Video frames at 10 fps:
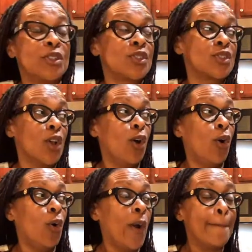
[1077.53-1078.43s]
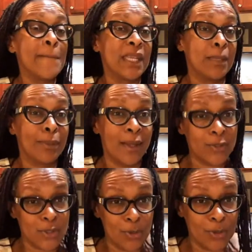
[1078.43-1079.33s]
so many
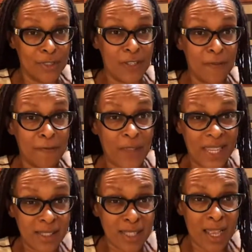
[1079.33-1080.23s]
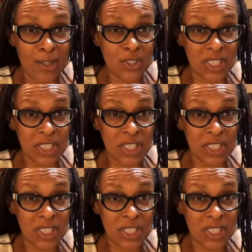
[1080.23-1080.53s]
brownstone living face towels